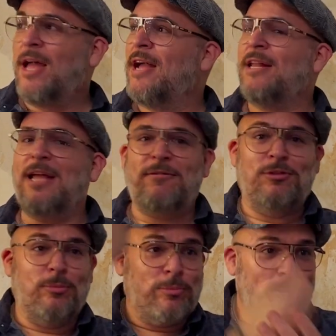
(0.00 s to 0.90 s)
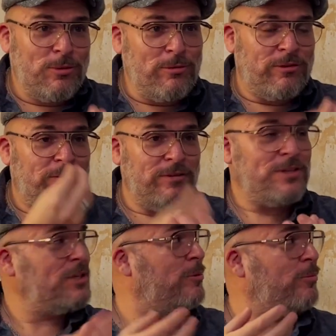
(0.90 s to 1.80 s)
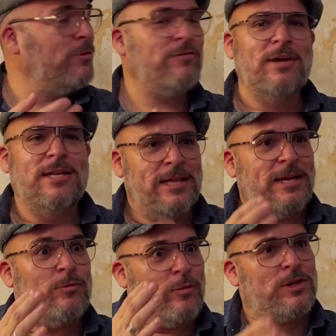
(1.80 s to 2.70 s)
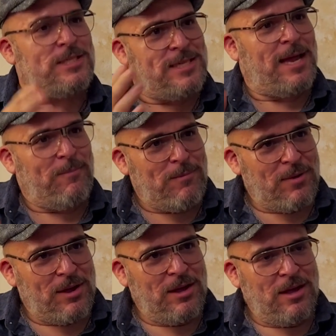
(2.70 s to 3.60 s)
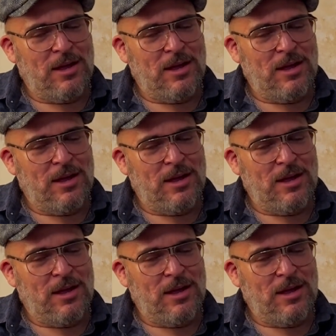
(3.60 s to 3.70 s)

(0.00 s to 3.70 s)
and they have the proof, the physical proof that it was them,